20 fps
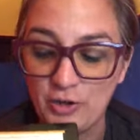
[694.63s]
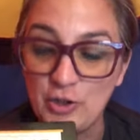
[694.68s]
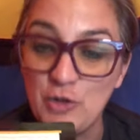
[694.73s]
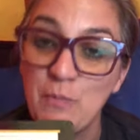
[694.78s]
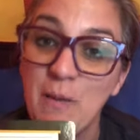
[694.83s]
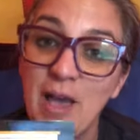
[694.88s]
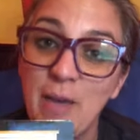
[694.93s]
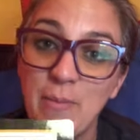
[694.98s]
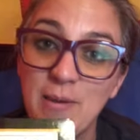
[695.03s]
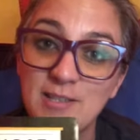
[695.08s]

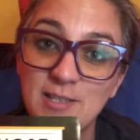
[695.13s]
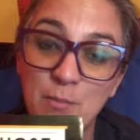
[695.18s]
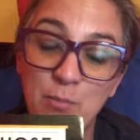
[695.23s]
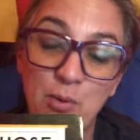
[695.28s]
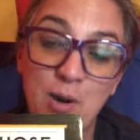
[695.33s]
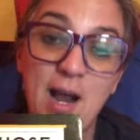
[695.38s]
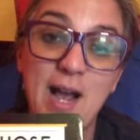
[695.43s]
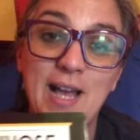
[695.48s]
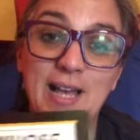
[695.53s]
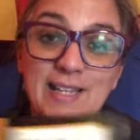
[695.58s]
you might be
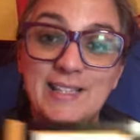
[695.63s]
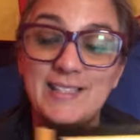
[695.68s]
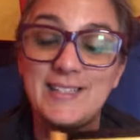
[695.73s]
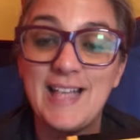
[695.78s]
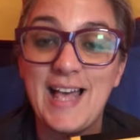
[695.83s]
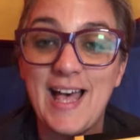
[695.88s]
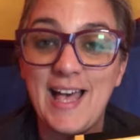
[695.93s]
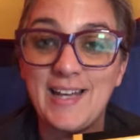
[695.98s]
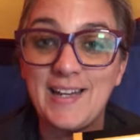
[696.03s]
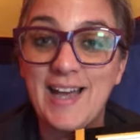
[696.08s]
surprised
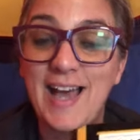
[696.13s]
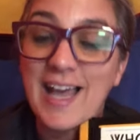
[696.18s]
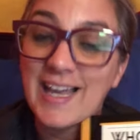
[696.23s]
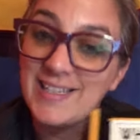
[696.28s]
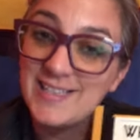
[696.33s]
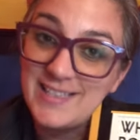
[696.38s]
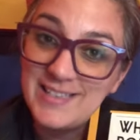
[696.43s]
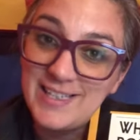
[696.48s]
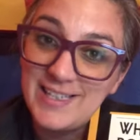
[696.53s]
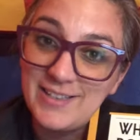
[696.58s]
that I
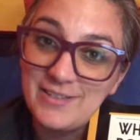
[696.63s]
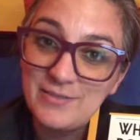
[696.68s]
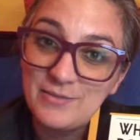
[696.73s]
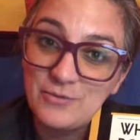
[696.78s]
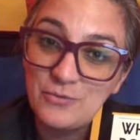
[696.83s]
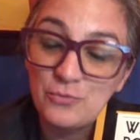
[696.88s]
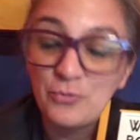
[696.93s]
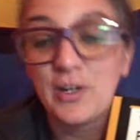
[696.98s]
didn't